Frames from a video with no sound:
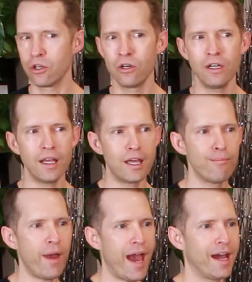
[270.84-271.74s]
could
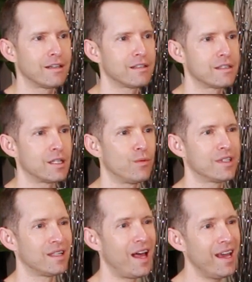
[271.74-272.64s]
impact
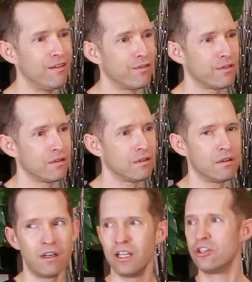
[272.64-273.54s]
someone's life
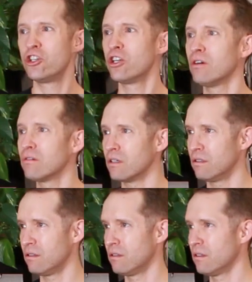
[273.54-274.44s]
and children,
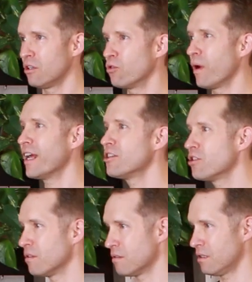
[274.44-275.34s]

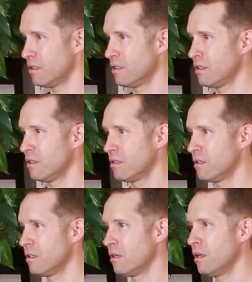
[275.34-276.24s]
grandchildren.
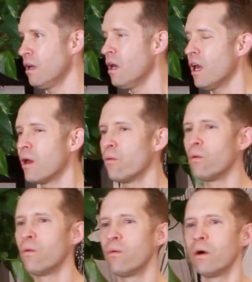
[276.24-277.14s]
And
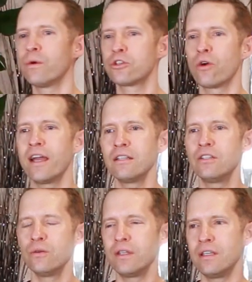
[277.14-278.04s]
what we're trying to
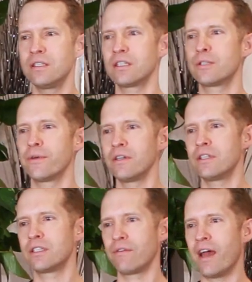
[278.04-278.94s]
do with these
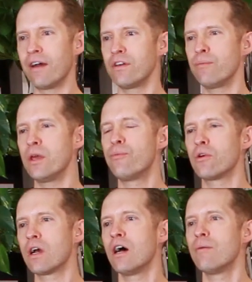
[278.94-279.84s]
experiences of having
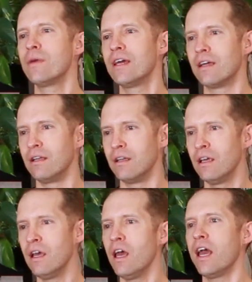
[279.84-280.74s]
people come in
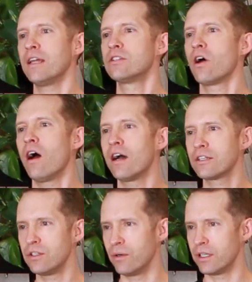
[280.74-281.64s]
and
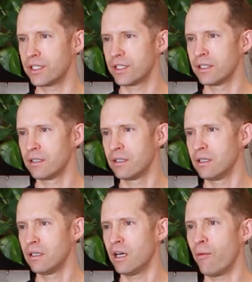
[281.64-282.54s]
talk to us
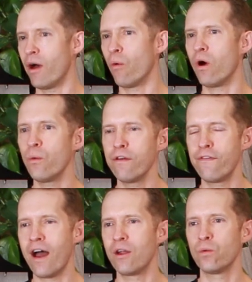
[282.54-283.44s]
about what we
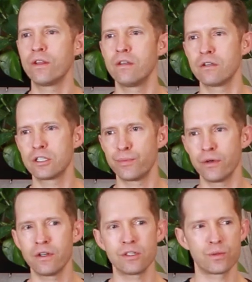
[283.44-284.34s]
found, what their
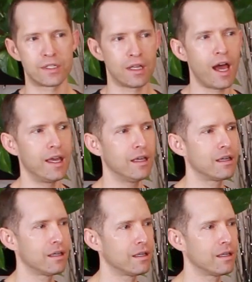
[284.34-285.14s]
experience was like,